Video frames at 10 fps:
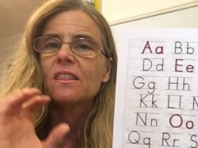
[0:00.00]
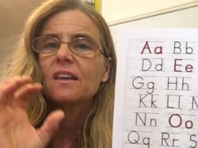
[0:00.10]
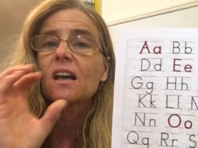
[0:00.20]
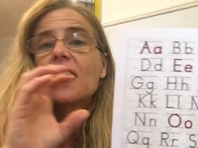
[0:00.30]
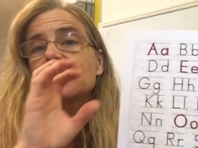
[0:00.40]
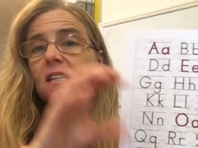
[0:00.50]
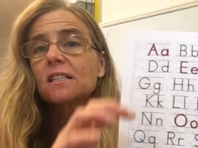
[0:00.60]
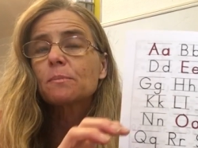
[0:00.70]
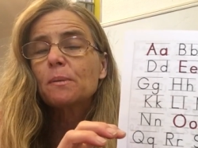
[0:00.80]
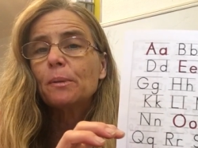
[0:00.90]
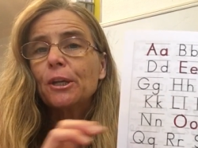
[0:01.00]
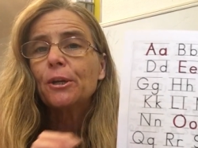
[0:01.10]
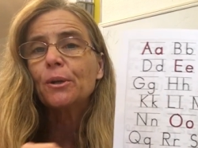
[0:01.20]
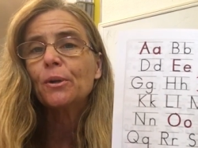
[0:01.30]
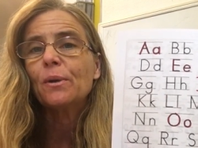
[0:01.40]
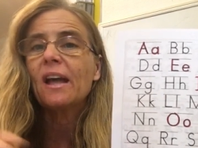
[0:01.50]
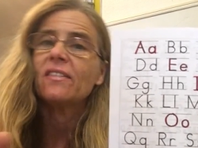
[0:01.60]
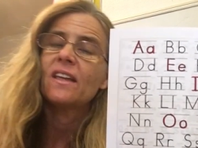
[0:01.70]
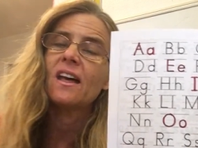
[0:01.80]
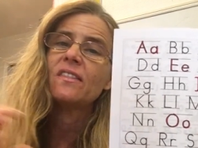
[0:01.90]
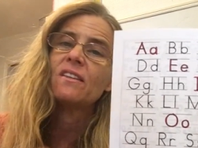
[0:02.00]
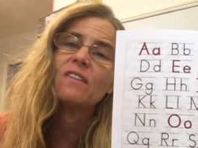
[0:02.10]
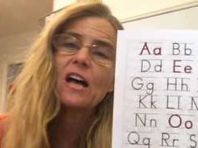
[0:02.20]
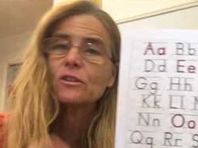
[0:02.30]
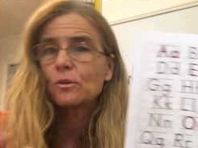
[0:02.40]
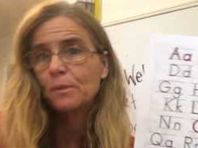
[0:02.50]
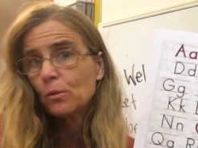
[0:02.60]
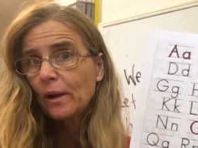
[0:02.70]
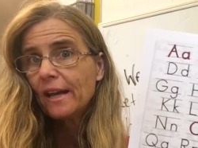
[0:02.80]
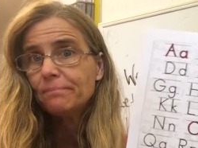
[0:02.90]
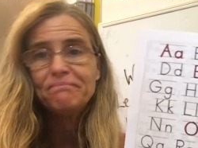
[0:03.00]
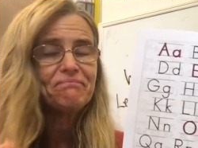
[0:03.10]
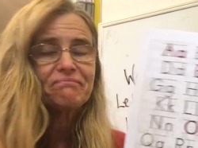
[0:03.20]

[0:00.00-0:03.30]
the consonants will be blue, and then the vowels will be red.